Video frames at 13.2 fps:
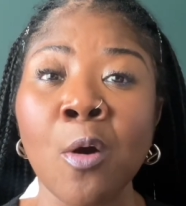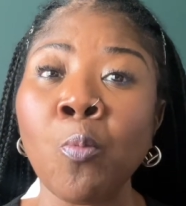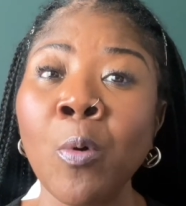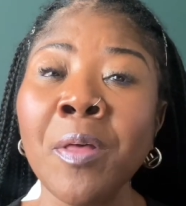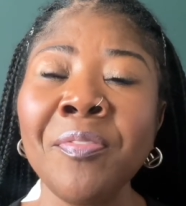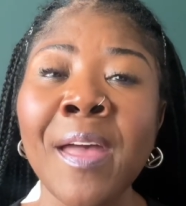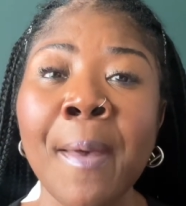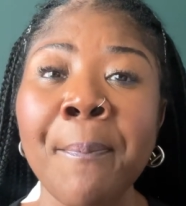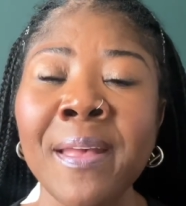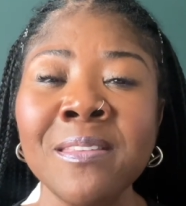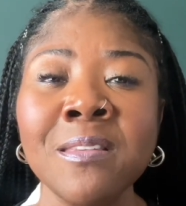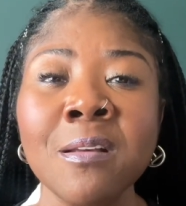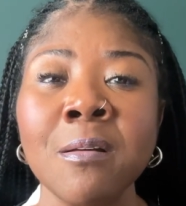What that
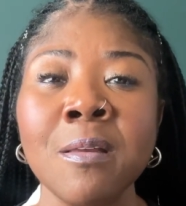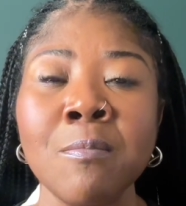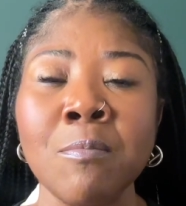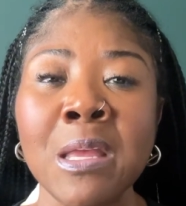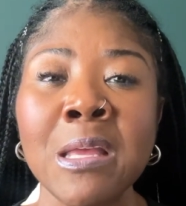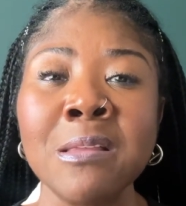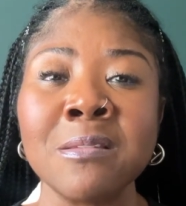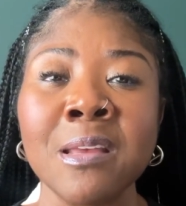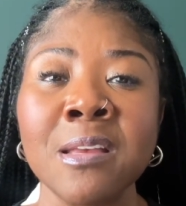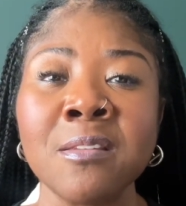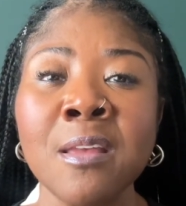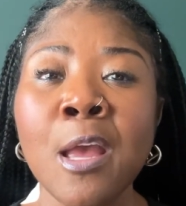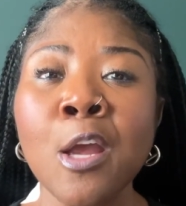basically means
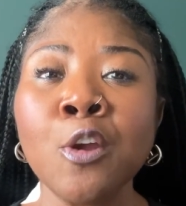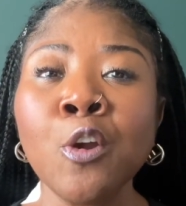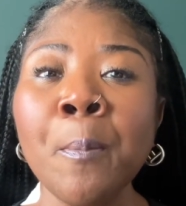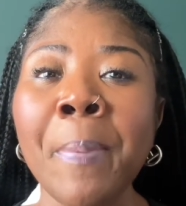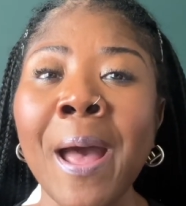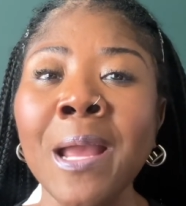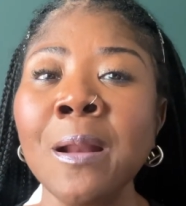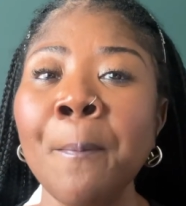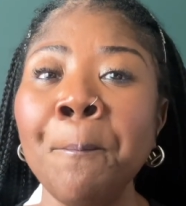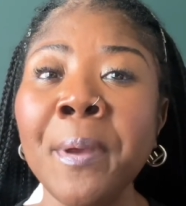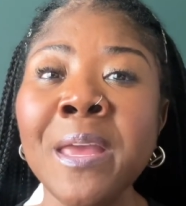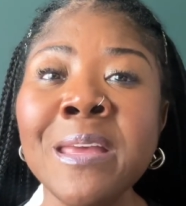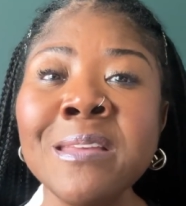is you're buying a
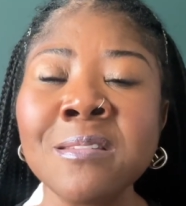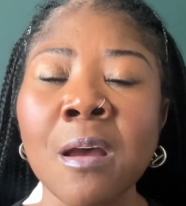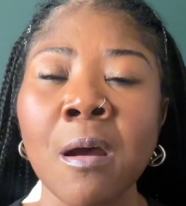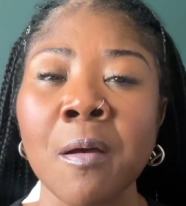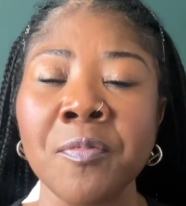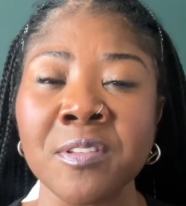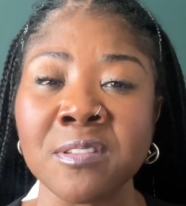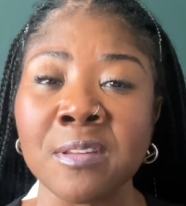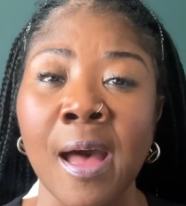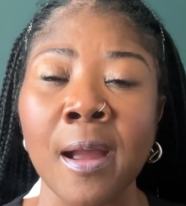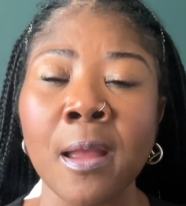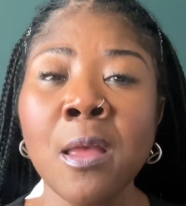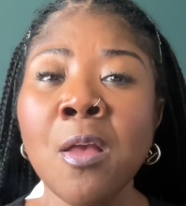piece of the
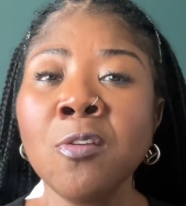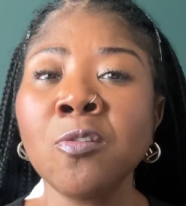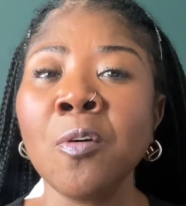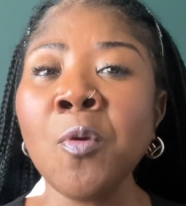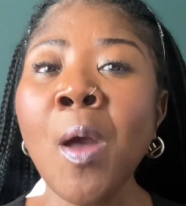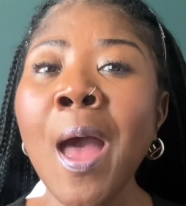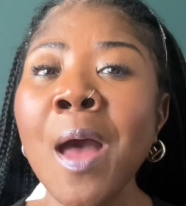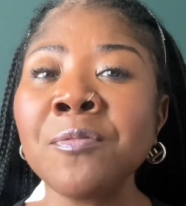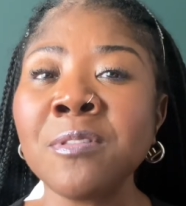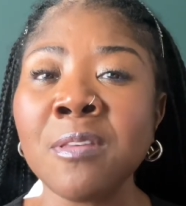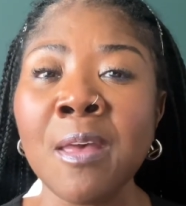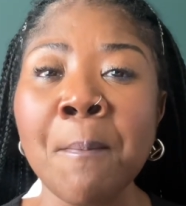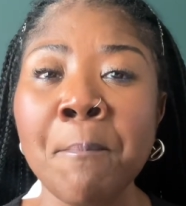stock. So if you have
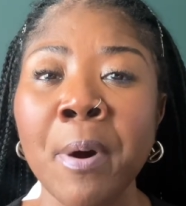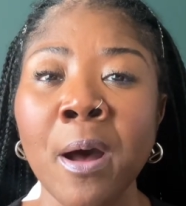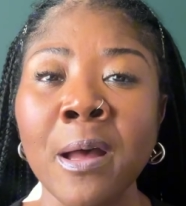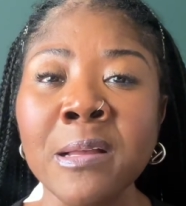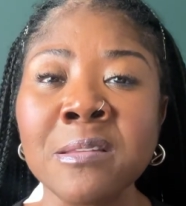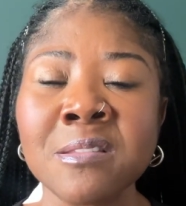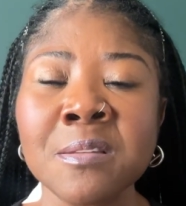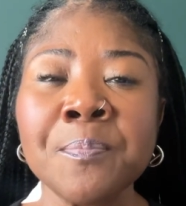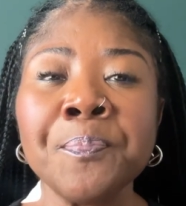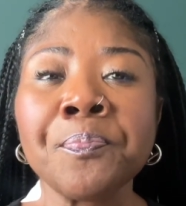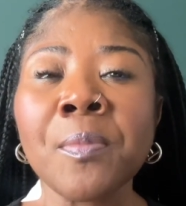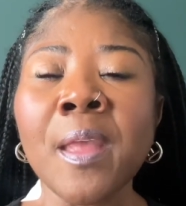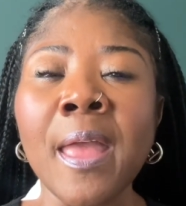$10
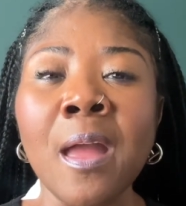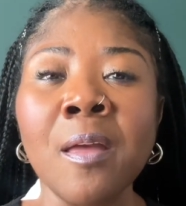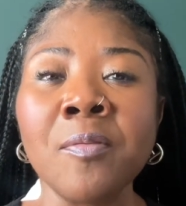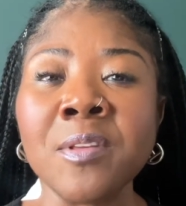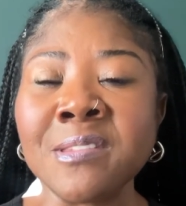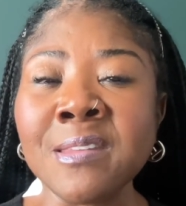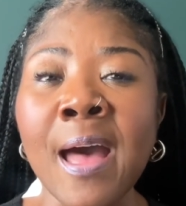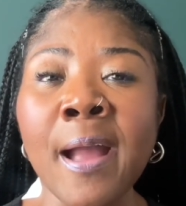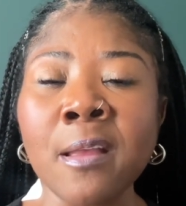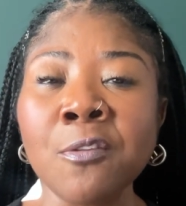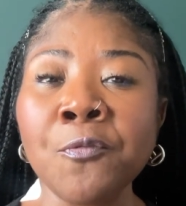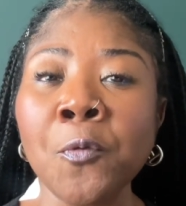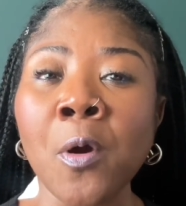and the stock
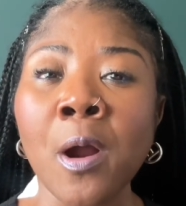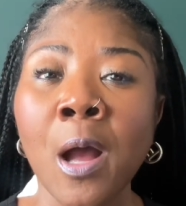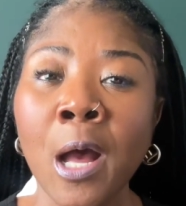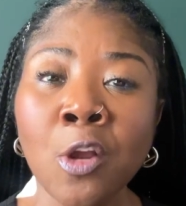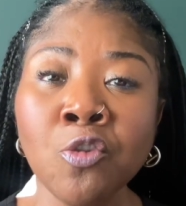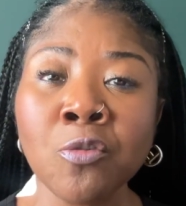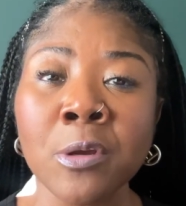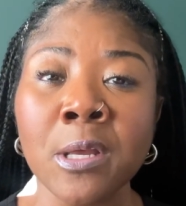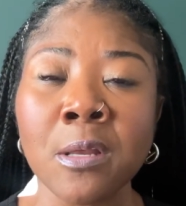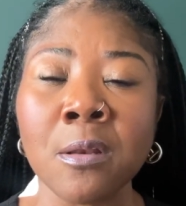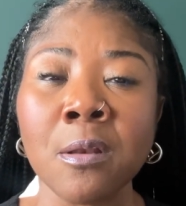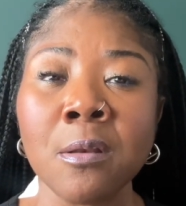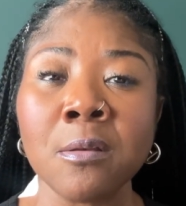is
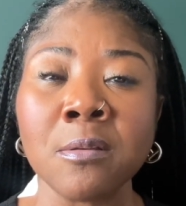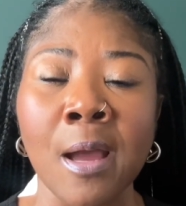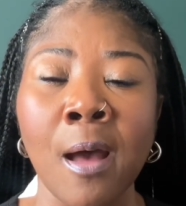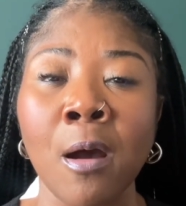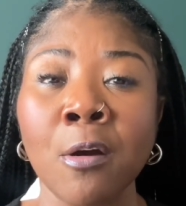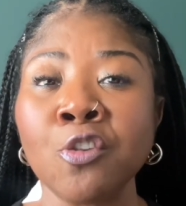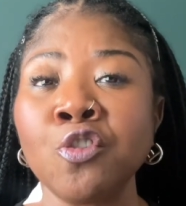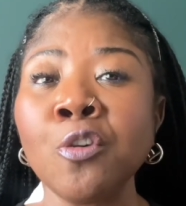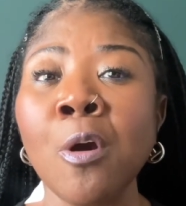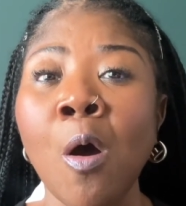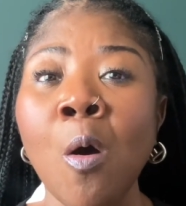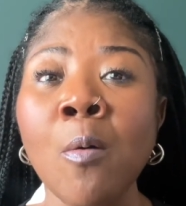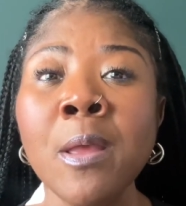$400,
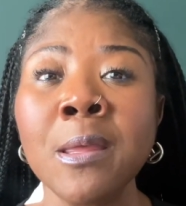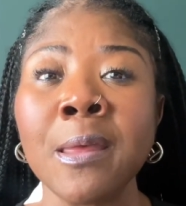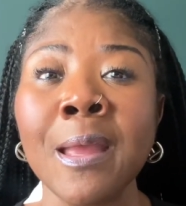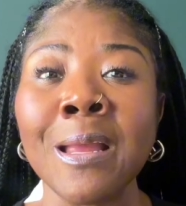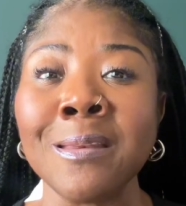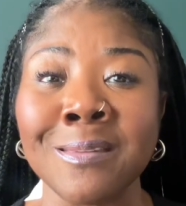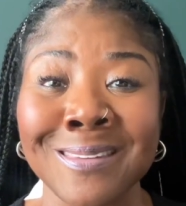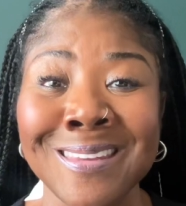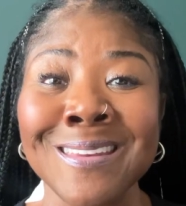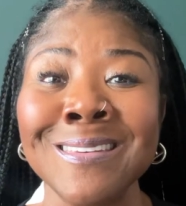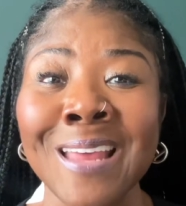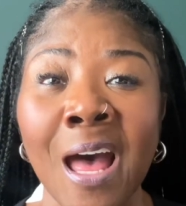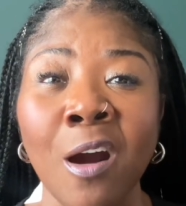you're only getting
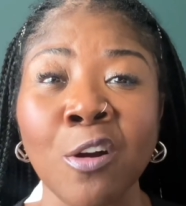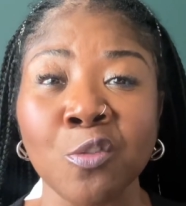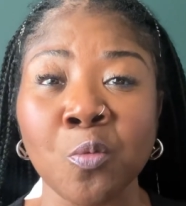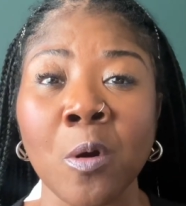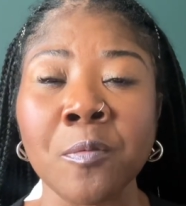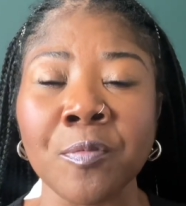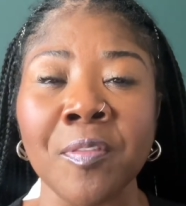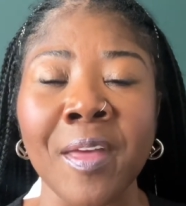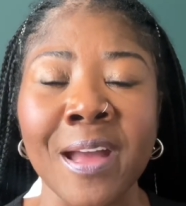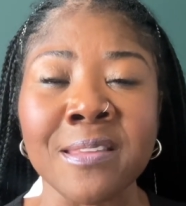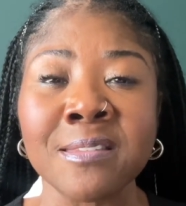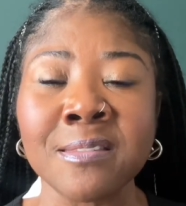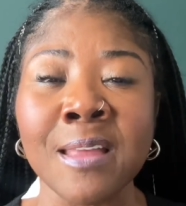$10 worth of
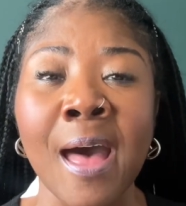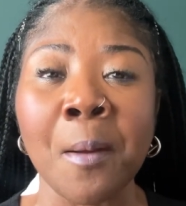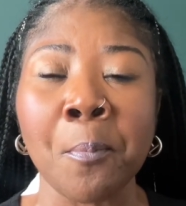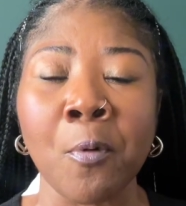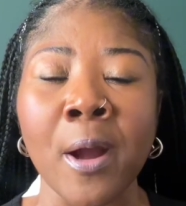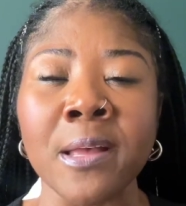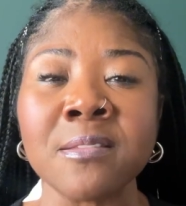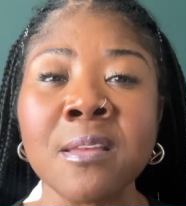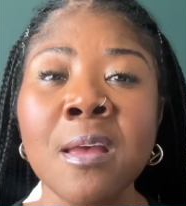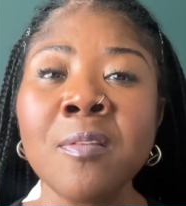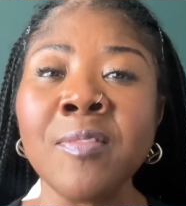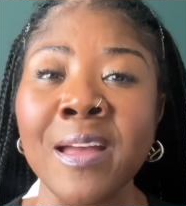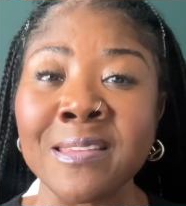that stock price,
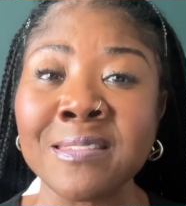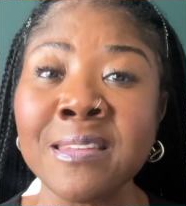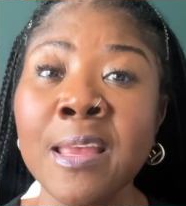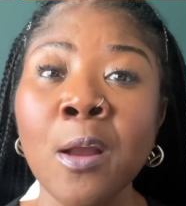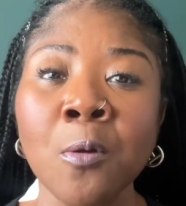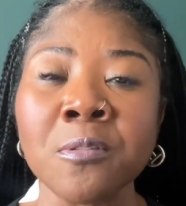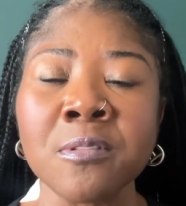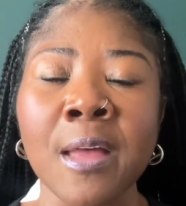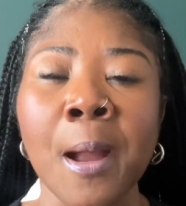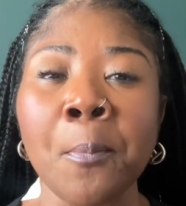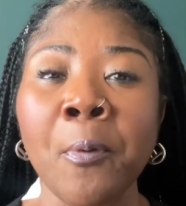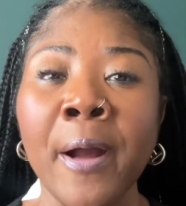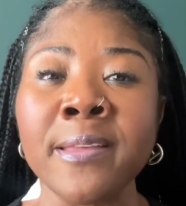that single
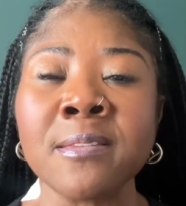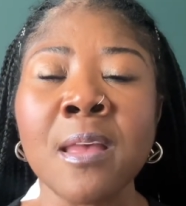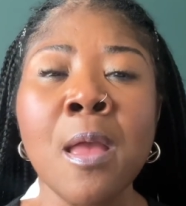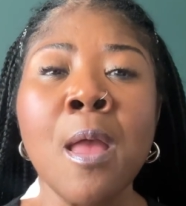stock price.